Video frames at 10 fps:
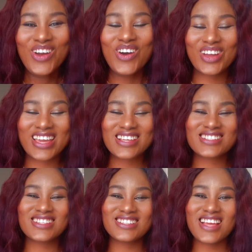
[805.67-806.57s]
Okay,
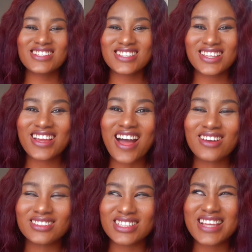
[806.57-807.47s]
it's the
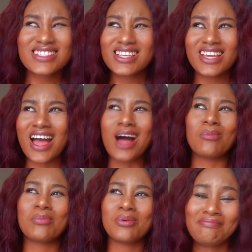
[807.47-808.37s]
Dately
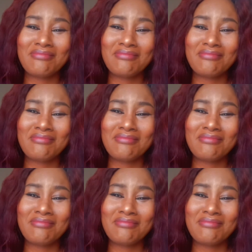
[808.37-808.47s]
app.